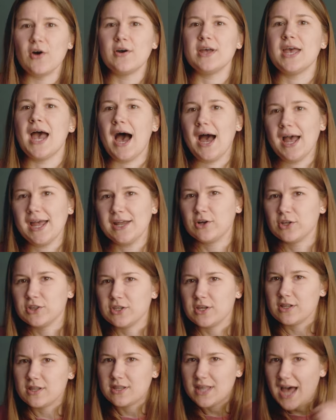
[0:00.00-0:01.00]
Oh, yeah, and on
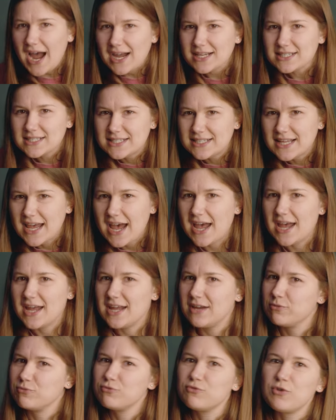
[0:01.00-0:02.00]
the last
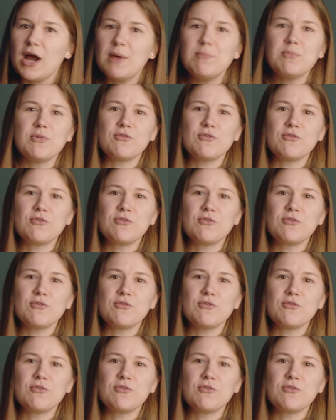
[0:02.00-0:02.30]
day, right